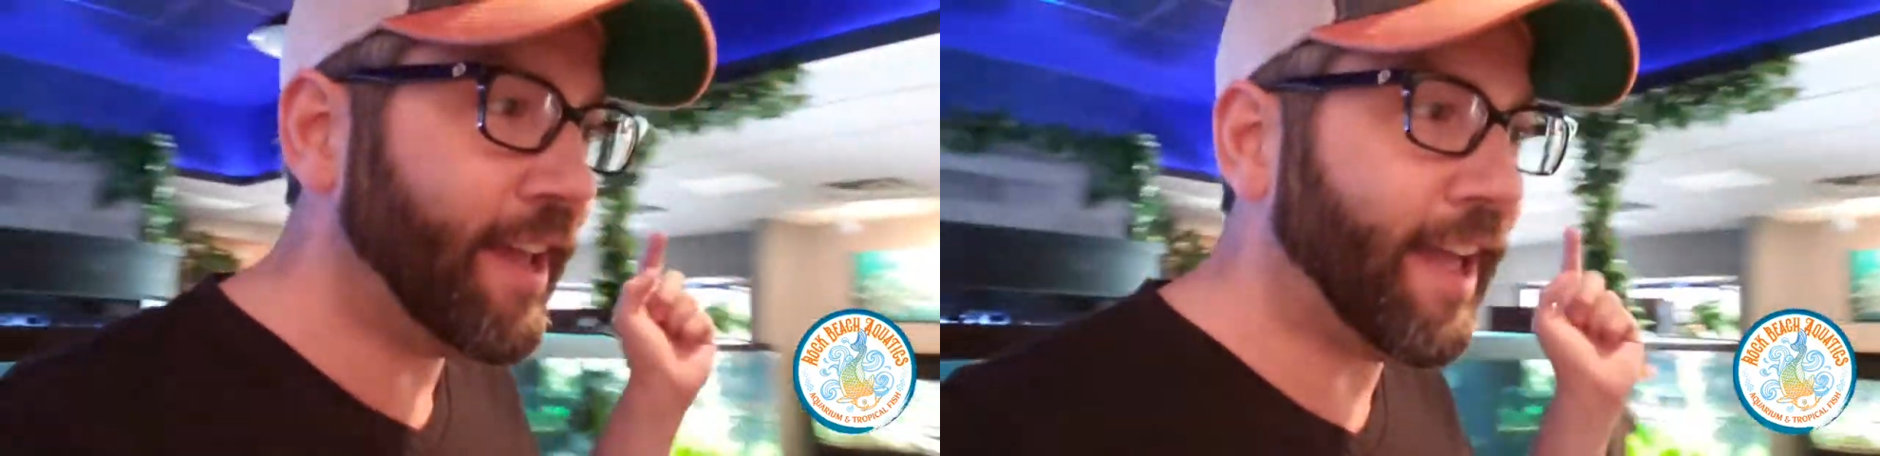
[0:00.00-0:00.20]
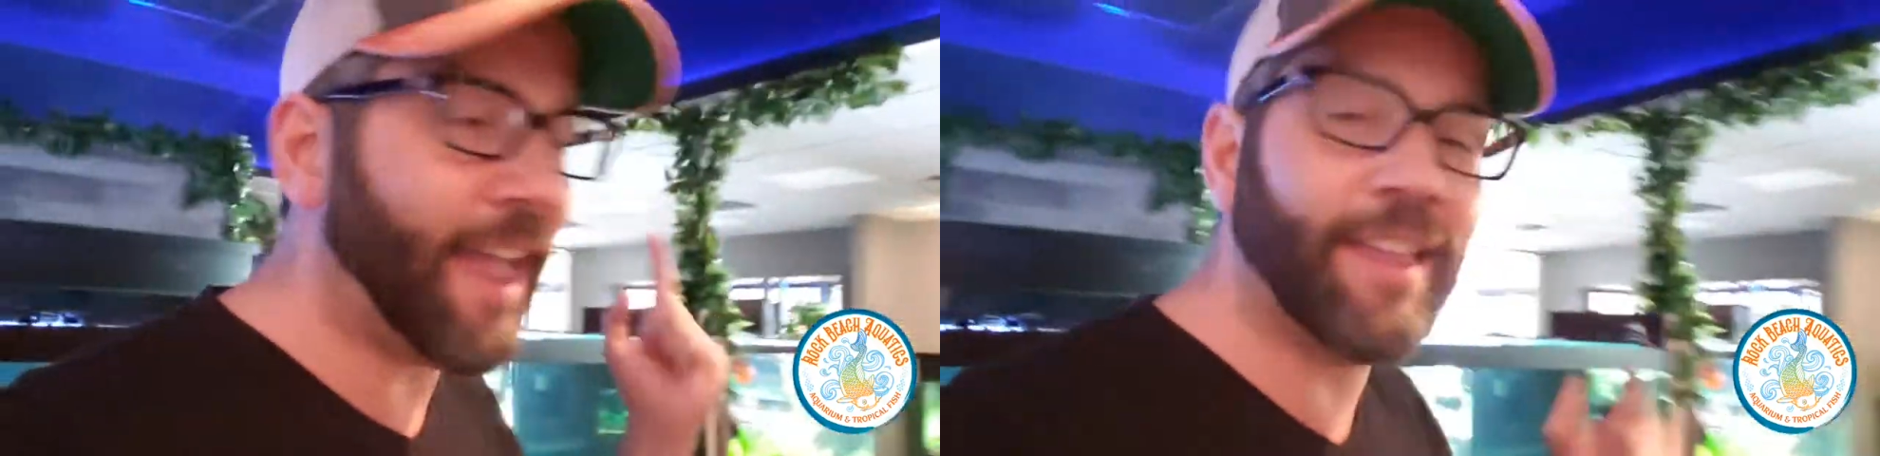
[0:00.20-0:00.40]

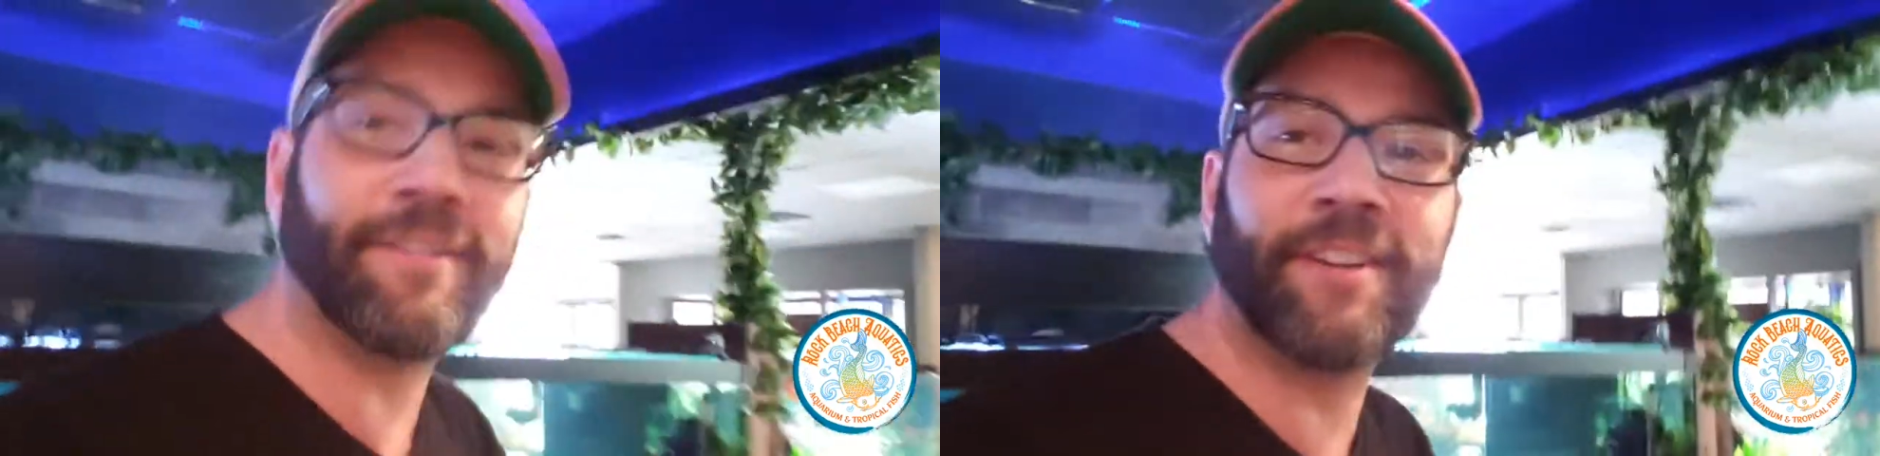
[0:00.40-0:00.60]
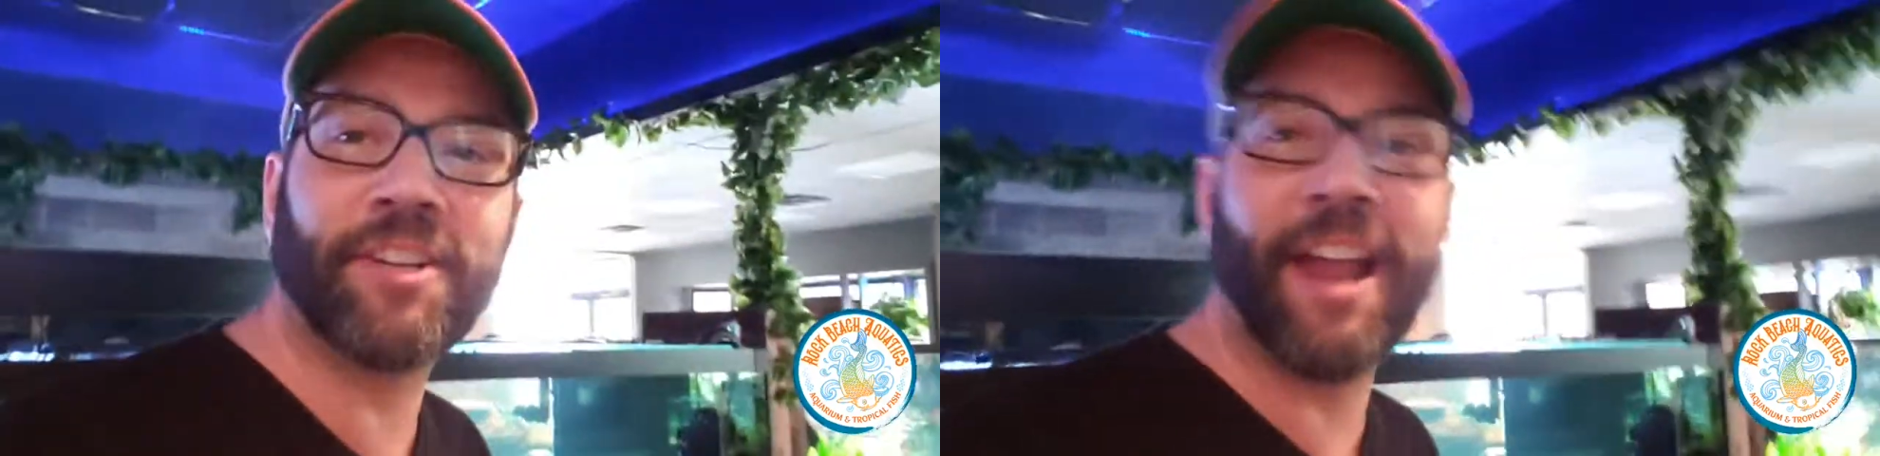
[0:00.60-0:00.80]
hey
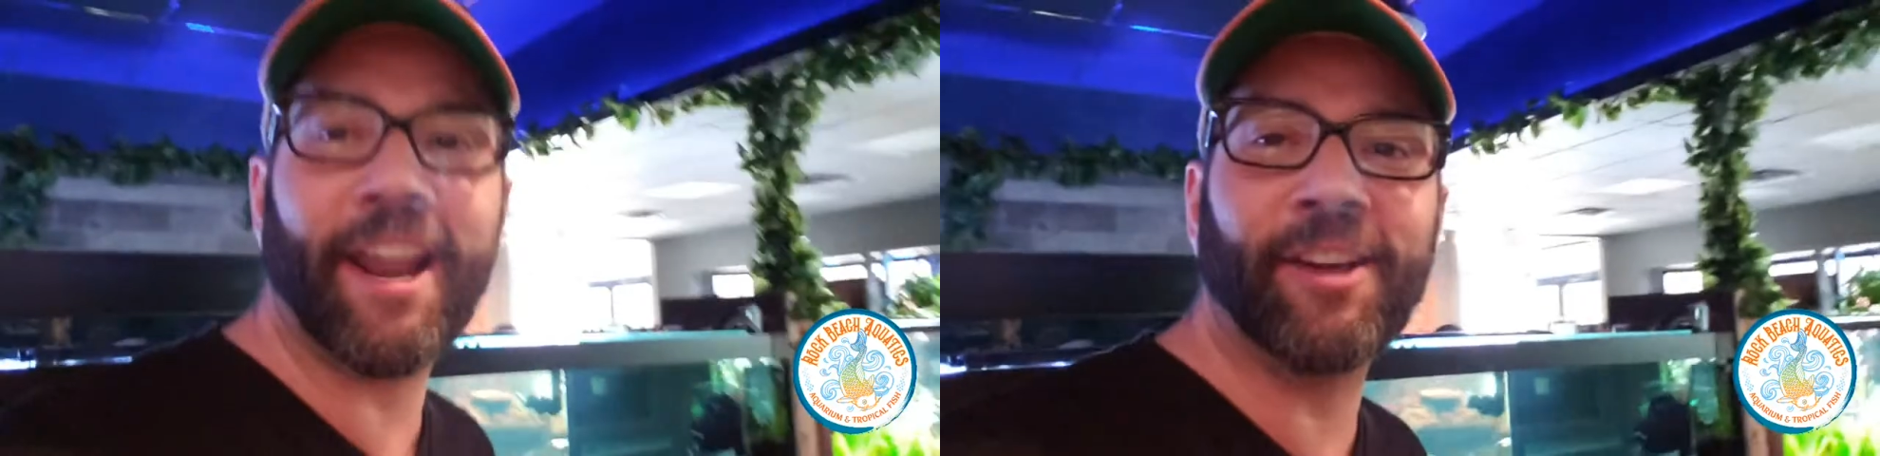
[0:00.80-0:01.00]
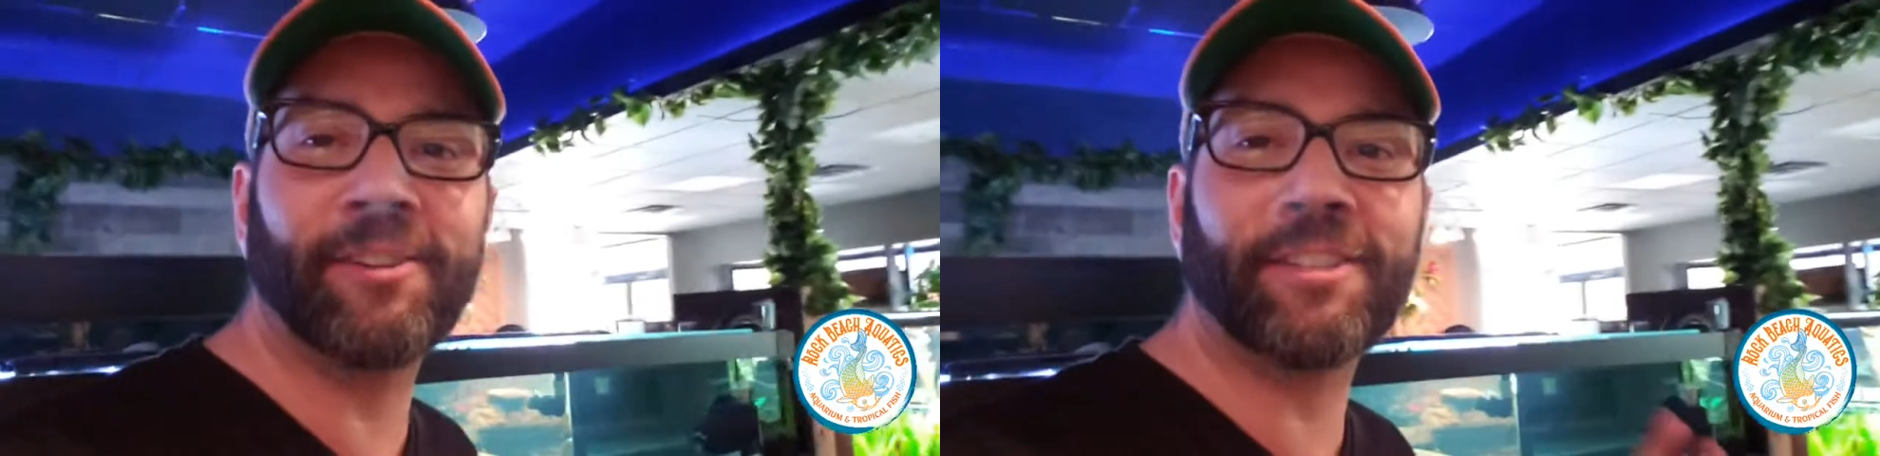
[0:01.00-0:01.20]
there,
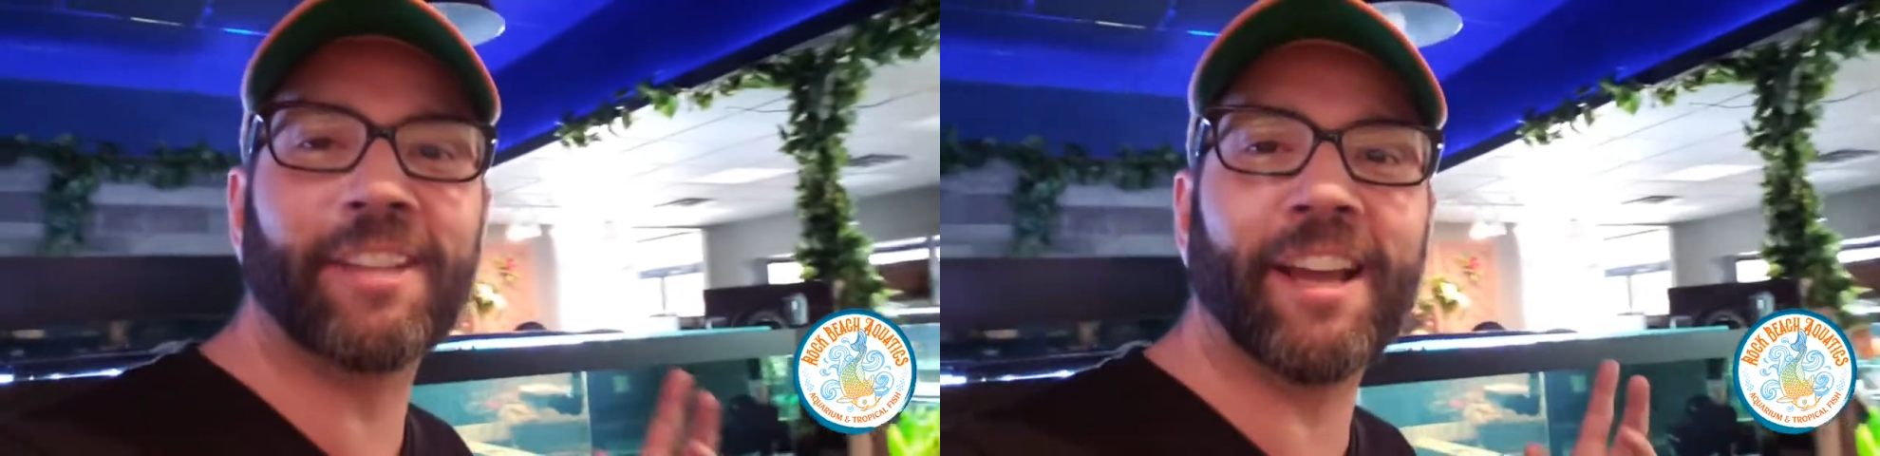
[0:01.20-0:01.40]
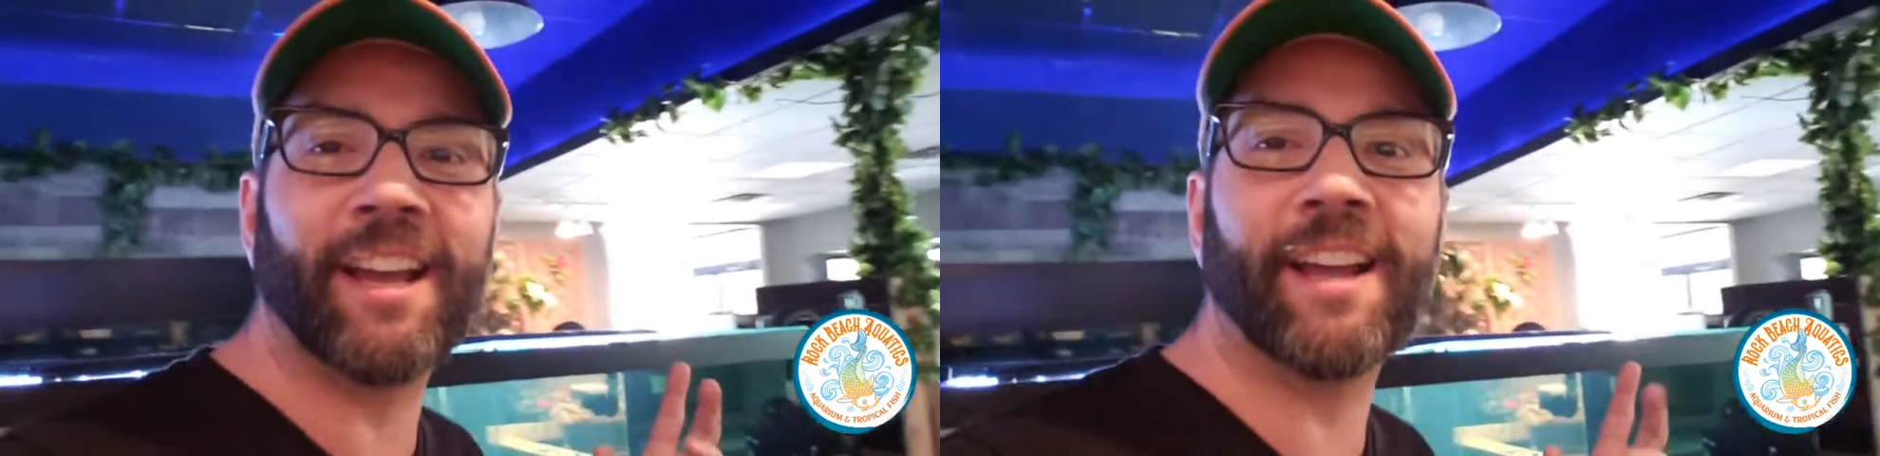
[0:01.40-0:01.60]

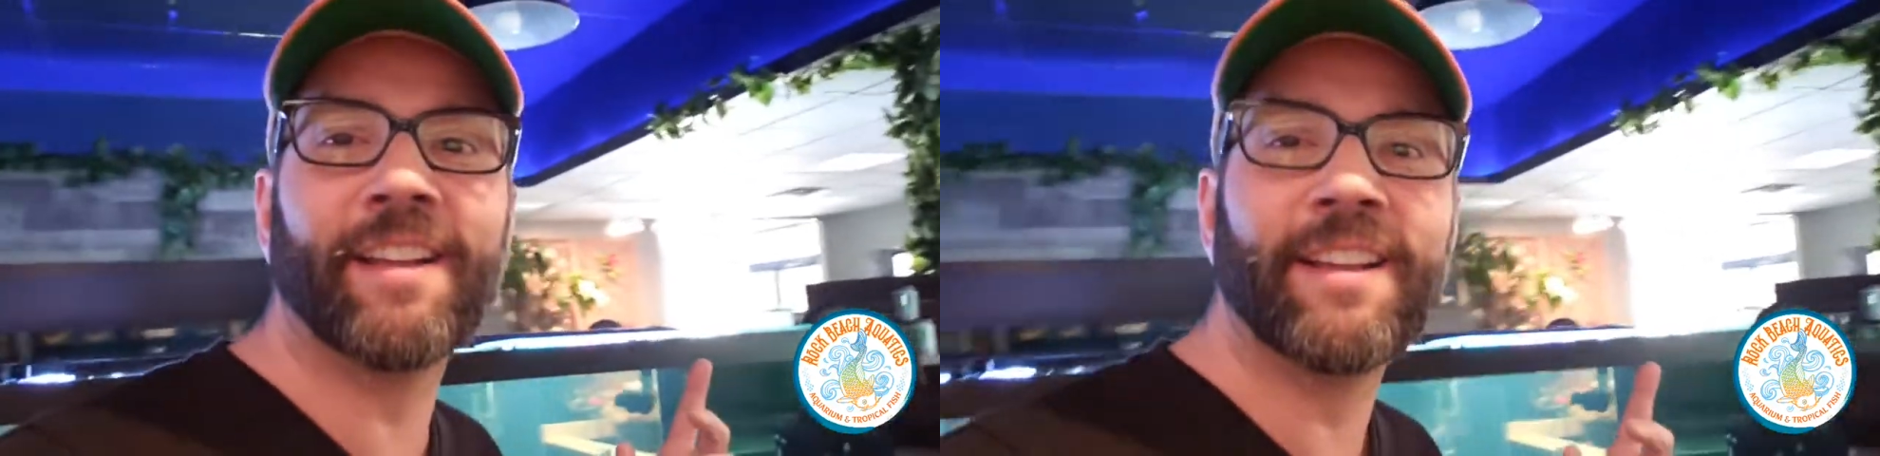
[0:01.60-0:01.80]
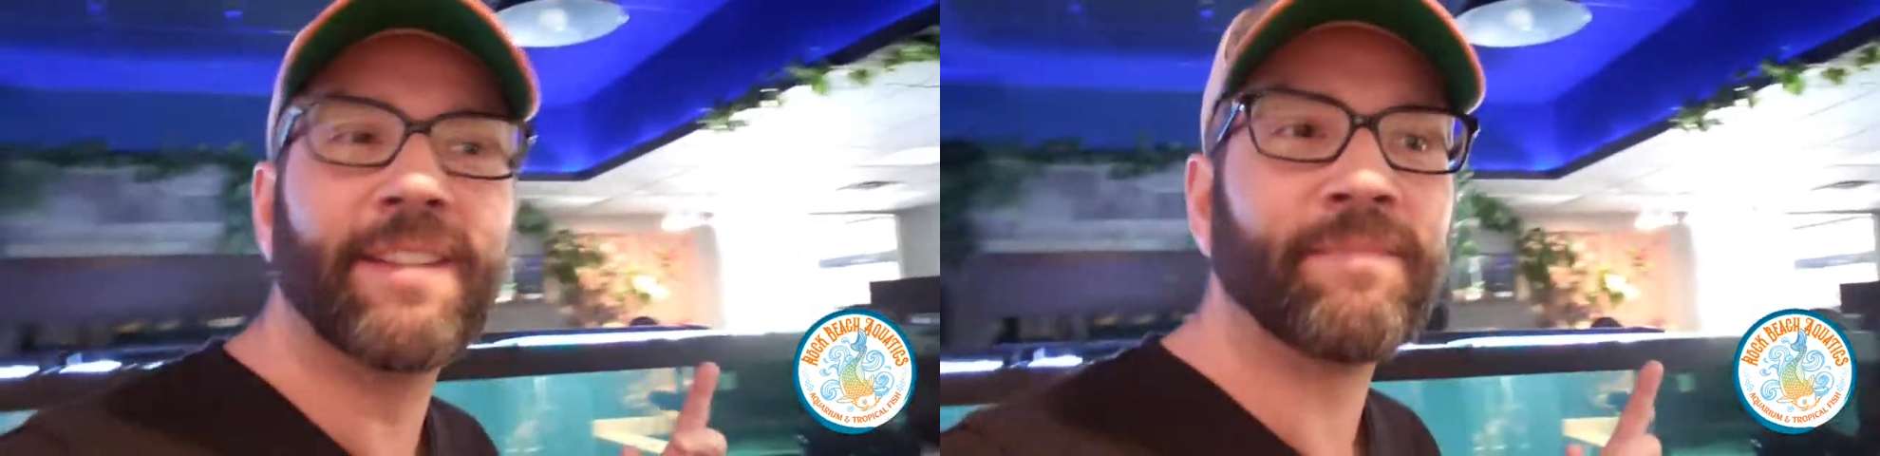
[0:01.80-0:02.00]
aficionados, Tim